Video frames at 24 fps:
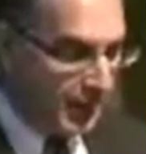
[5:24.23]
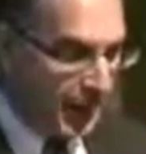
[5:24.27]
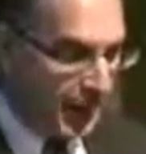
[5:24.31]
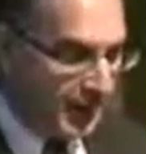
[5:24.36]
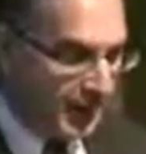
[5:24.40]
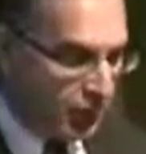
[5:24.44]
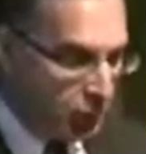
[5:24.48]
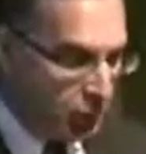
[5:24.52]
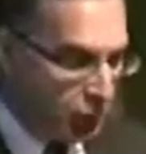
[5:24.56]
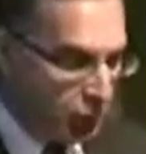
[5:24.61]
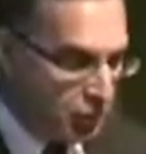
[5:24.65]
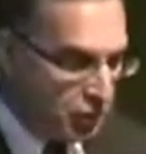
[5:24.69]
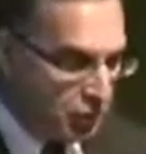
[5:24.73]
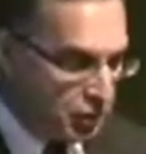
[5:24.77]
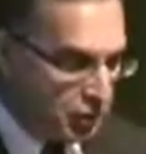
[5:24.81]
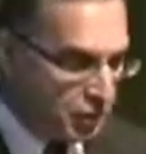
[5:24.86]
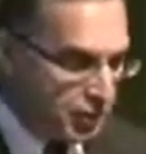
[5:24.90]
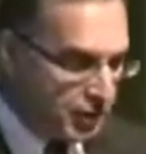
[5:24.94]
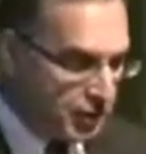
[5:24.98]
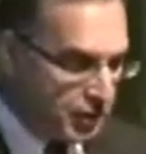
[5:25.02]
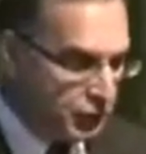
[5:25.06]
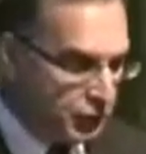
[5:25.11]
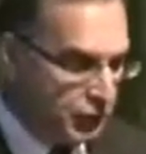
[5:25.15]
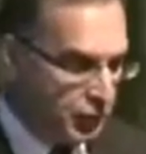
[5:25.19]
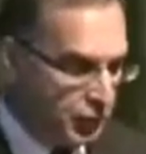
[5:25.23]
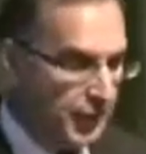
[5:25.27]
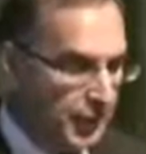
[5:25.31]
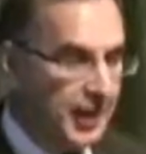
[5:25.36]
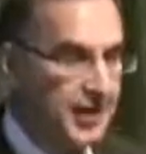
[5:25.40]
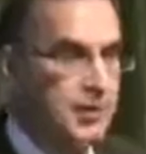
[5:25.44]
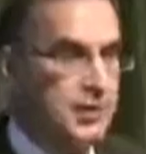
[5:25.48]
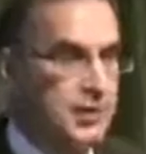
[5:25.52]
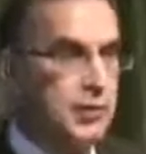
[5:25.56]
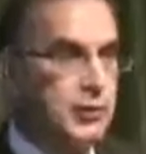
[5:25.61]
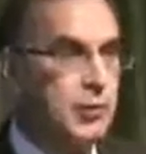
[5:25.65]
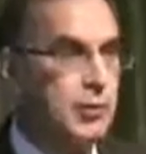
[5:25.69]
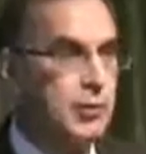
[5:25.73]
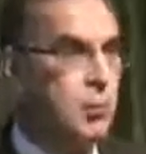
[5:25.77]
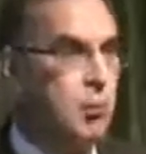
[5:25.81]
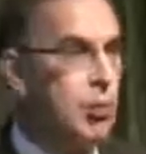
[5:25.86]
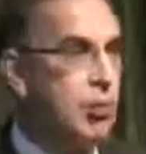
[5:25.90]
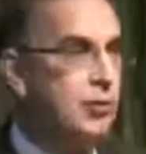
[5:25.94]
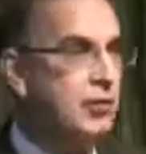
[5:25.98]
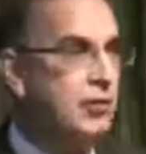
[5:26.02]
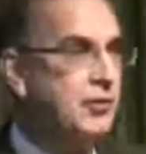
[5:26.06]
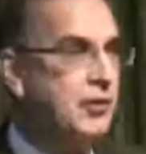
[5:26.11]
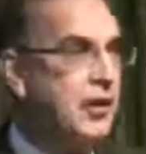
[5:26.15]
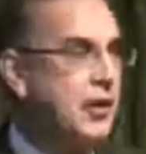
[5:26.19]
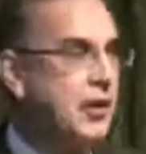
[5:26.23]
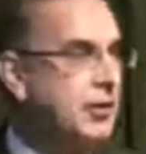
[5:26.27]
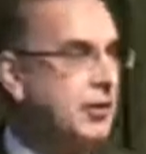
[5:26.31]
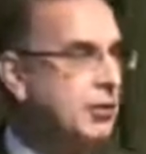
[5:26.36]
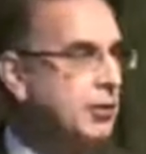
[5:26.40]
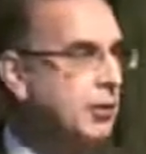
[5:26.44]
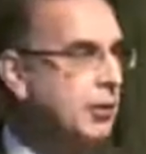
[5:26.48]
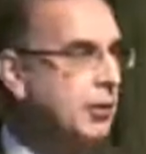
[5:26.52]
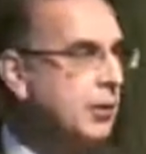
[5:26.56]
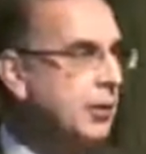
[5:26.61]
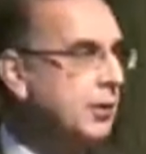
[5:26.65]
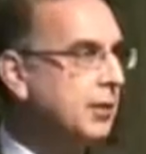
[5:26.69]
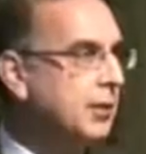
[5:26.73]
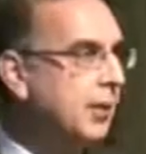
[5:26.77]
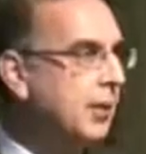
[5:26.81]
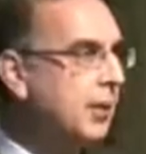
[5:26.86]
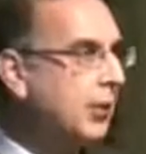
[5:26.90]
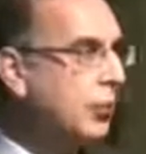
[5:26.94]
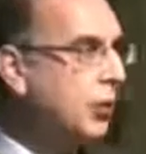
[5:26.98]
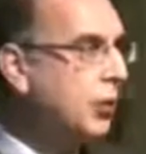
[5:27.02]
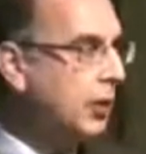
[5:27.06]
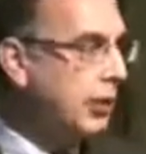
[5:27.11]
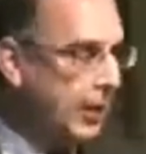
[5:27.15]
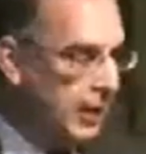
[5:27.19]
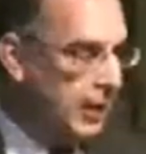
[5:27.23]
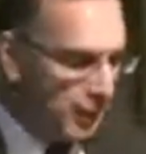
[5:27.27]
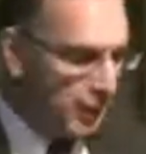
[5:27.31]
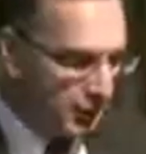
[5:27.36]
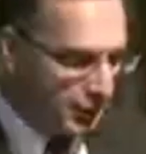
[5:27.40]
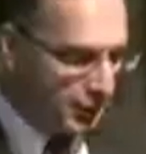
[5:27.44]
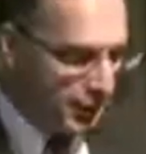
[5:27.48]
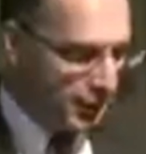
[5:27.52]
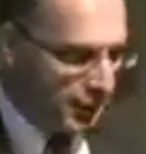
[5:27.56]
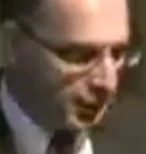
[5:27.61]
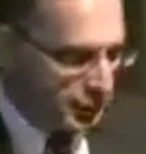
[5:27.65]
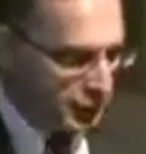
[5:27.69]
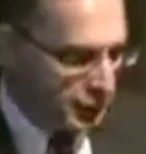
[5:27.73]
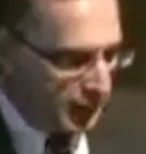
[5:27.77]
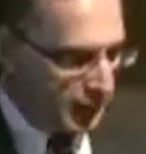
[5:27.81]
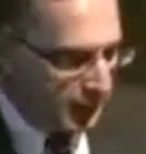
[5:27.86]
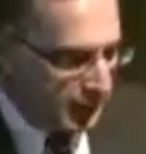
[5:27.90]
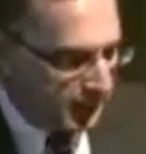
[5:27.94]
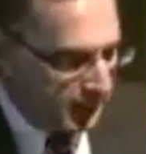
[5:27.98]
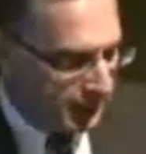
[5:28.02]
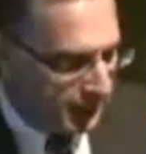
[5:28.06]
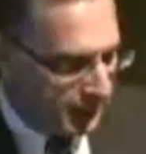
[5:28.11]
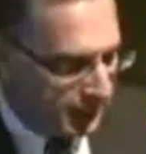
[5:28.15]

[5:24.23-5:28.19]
And they won't judge Israel by a different moral standard than they will any other country.